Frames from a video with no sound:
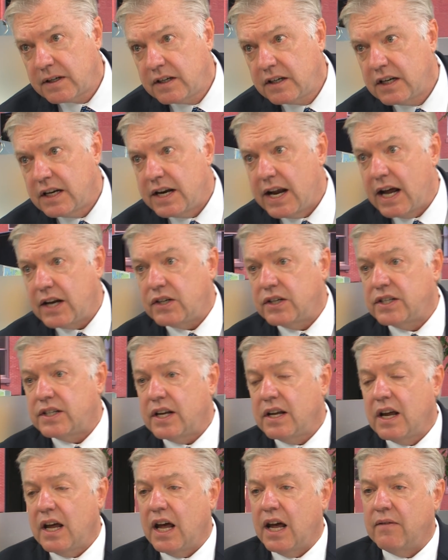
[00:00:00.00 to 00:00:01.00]
not just
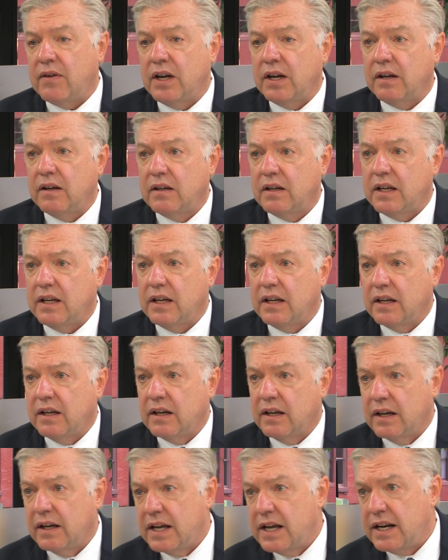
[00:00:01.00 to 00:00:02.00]
having
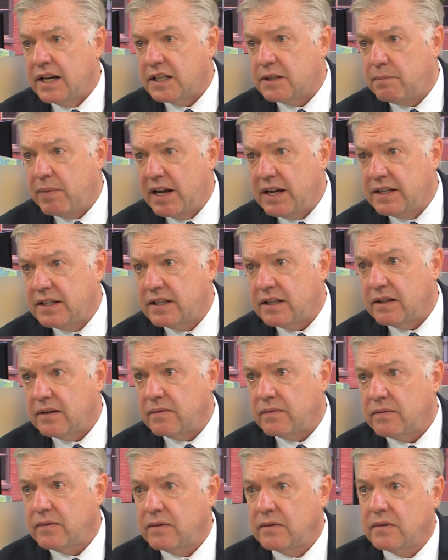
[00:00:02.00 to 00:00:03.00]
inexpensive
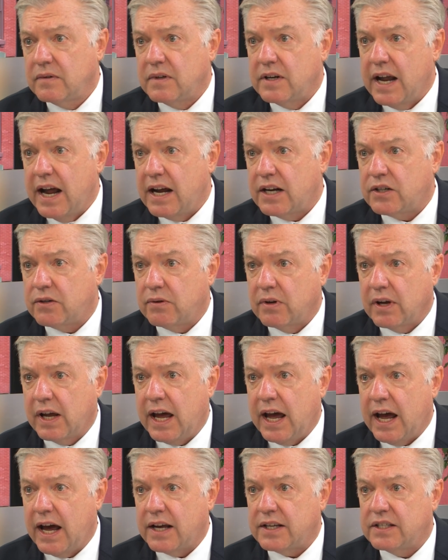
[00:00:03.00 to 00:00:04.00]
natural
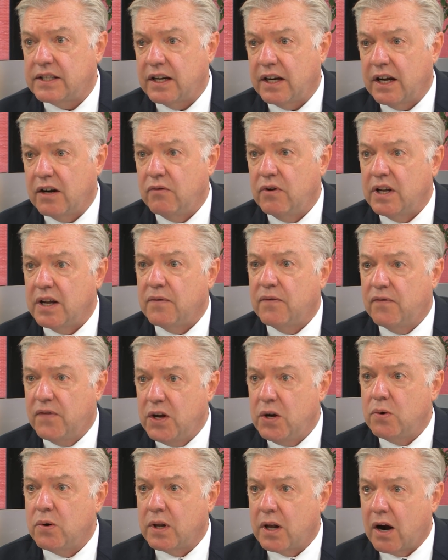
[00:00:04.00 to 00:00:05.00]
gas that can really
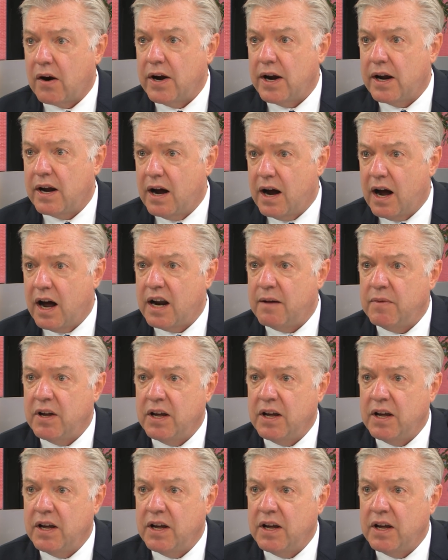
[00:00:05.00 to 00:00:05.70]
fuel our economy.